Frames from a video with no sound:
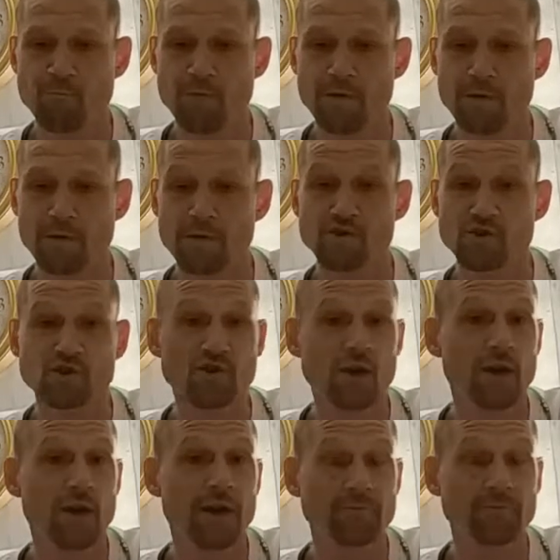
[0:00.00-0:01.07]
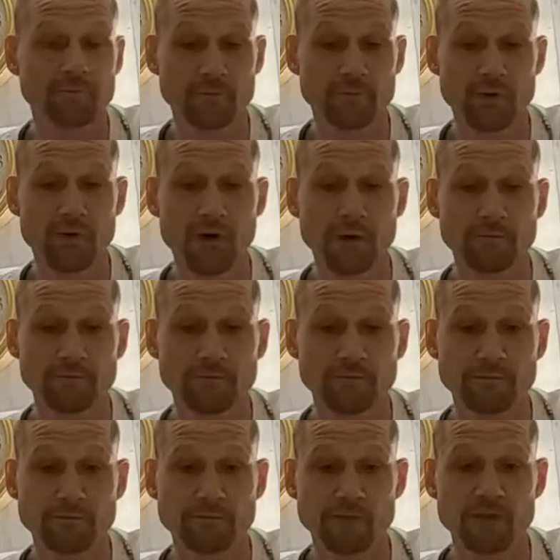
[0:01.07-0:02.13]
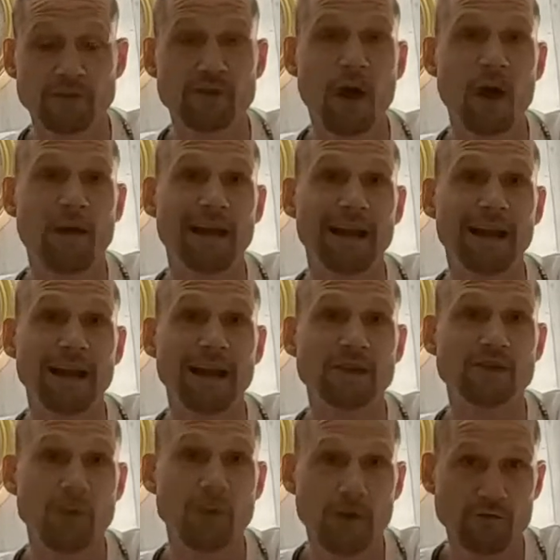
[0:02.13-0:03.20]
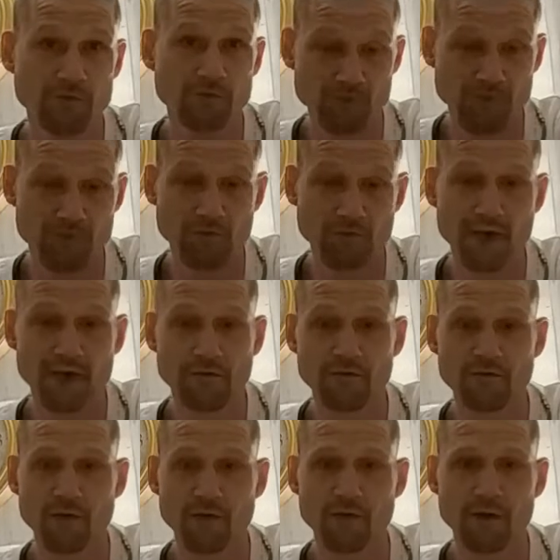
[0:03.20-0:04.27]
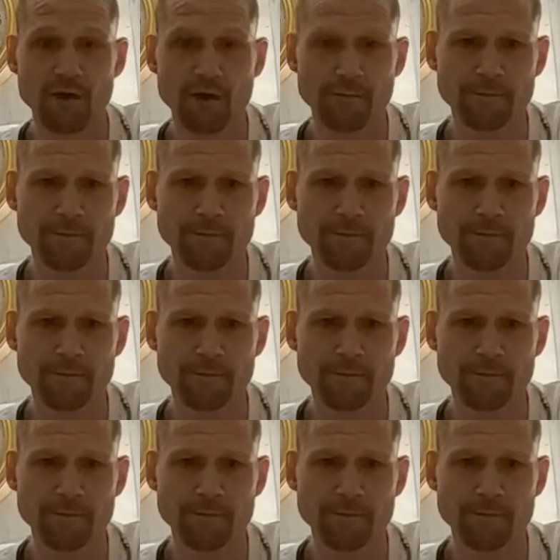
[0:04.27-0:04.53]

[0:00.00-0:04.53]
It's just gone in, all right? It's a direct link to what I've just been reading from there.